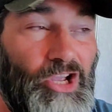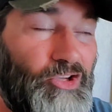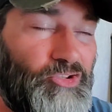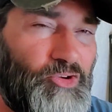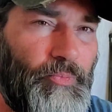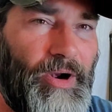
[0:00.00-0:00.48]

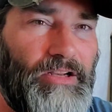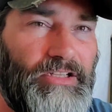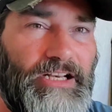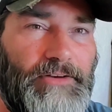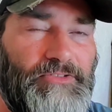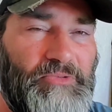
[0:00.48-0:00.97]
So apparently
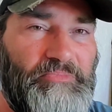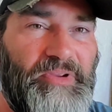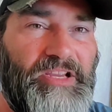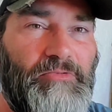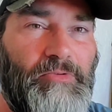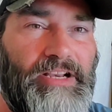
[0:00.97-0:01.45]
there was a
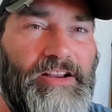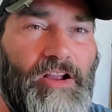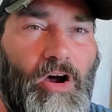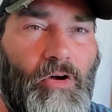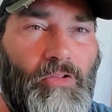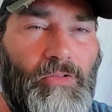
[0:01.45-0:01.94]
big
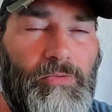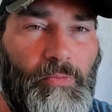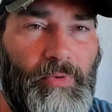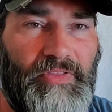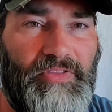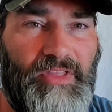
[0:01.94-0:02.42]
recall
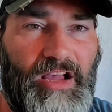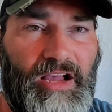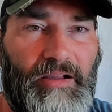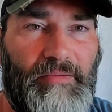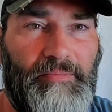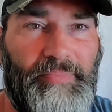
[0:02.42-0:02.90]
with
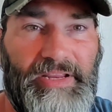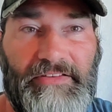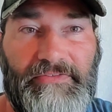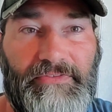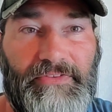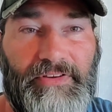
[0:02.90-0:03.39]

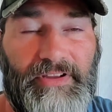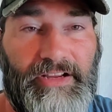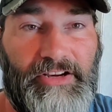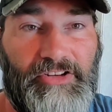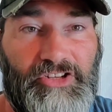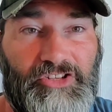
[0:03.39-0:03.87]
beef
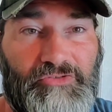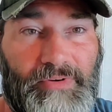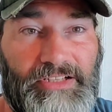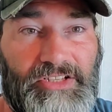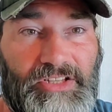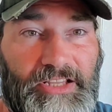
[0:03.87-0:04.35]
here just
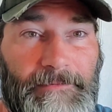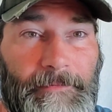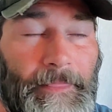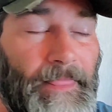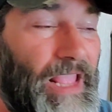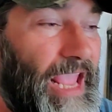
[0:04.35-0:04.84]
recently,
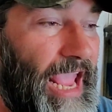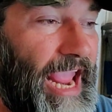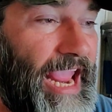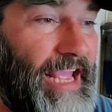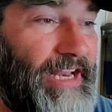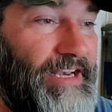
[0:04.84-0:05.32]

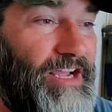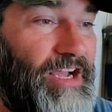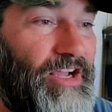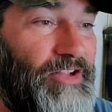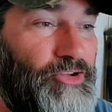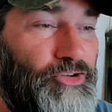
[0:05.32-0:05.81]
and
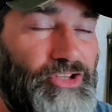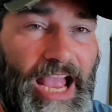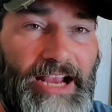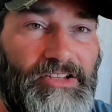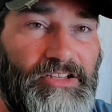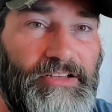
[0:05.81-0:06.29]
there's
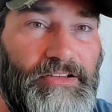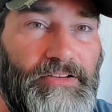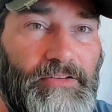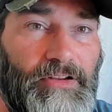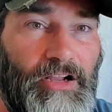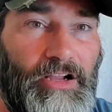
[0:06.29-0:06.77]
actually
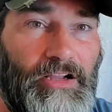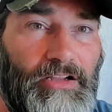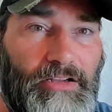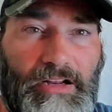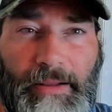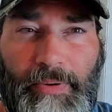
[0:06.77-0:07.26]

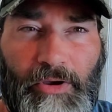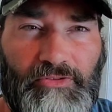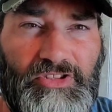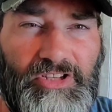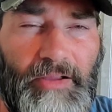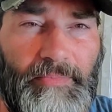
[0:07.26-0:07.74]
I
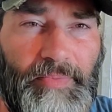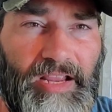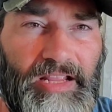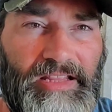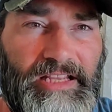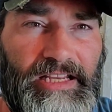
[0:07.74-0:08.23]
posted up
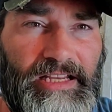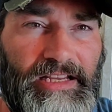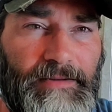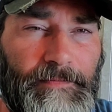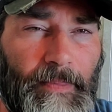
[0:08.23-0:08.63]
in the